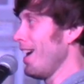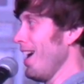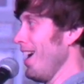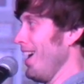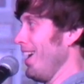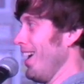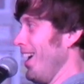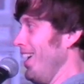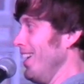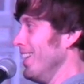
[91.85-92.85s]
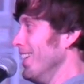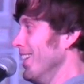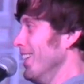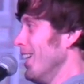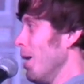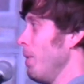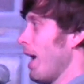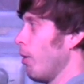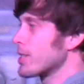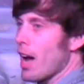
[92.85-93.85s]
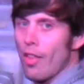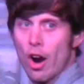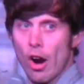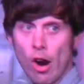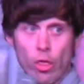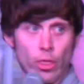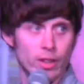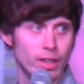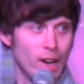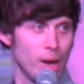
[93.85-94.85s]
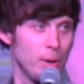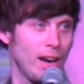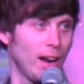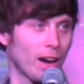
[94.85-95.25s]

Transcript: And uh, I mean, I was on the earth, you know what I mean?